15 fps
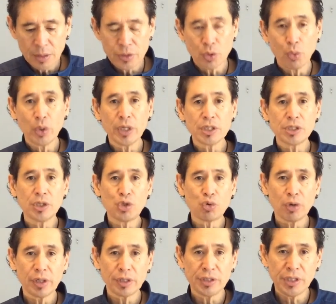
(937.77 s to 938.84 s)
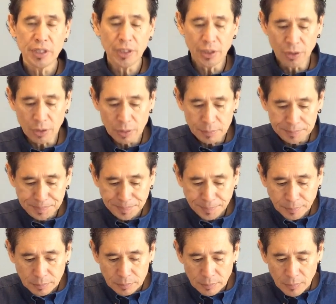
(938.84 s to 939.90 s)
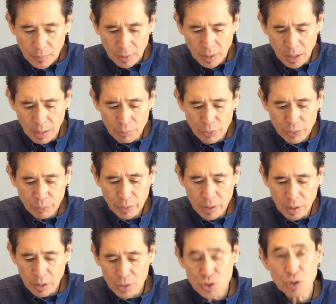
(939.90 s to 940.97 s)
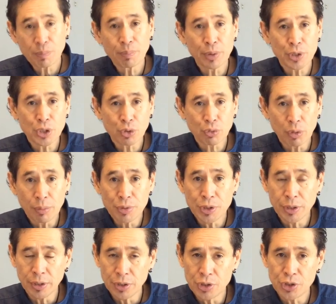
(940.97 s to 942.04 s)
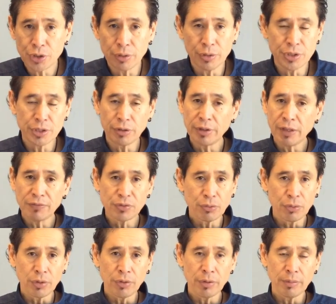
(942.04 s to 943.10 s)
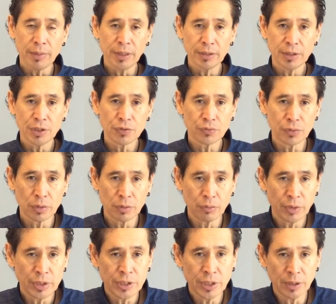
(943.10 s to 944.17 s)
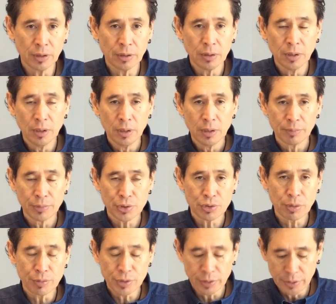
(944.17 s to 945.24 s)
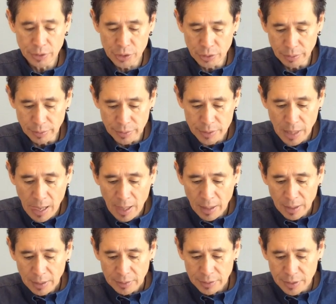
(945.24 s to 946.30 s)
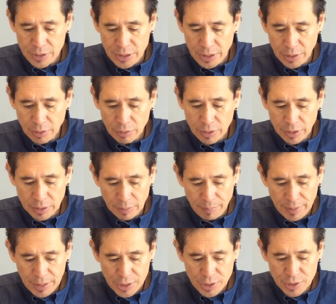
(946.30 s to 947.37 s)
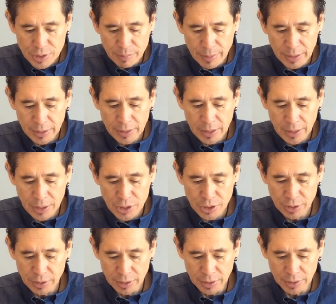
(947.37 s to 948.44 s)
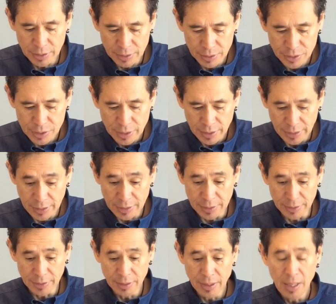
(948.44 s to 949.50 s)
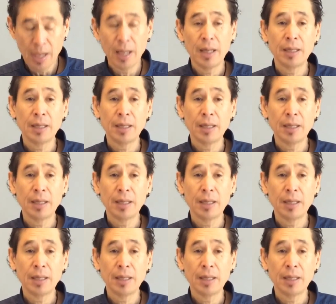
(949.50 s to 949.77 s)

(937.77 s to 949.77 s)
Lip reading: So what is a drug tier? With regards to prescription insurance, you only have to worry about this for retail prescription insurance. The tier that the patient's medication is in,